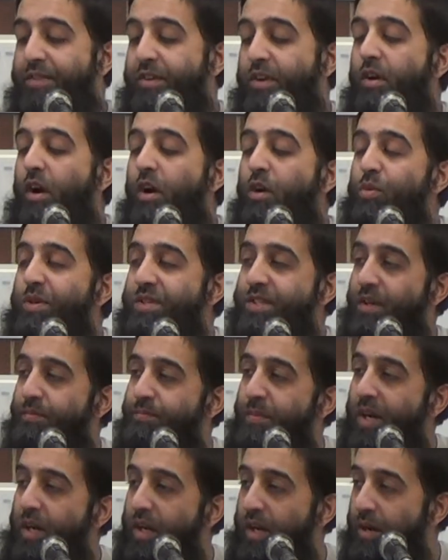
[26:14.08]
at the conquest
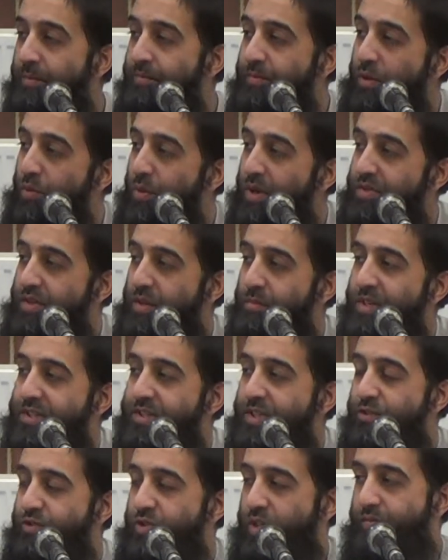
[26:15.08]
of Mecca, when the
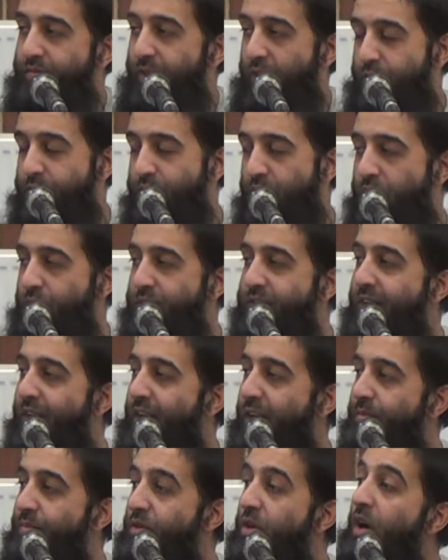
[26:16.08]
Messenger of
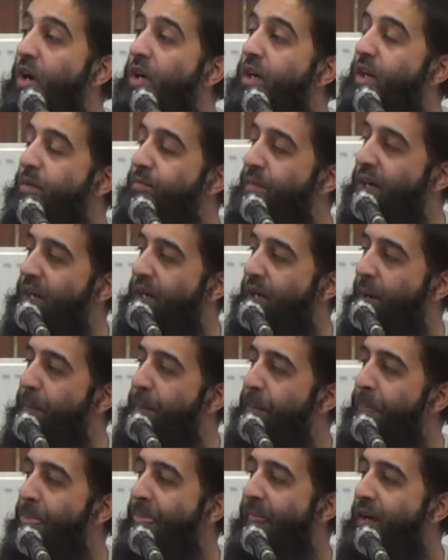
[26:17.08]
Allah conquered
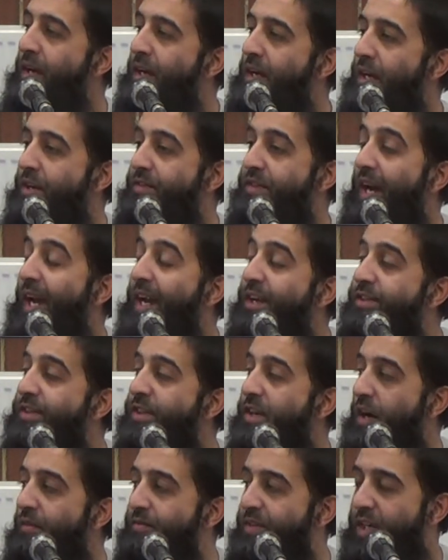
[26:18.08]
Mecca in the eighth
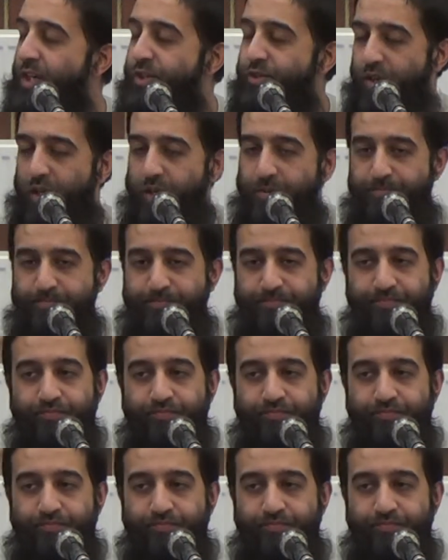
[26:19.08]
year of the Hijrah,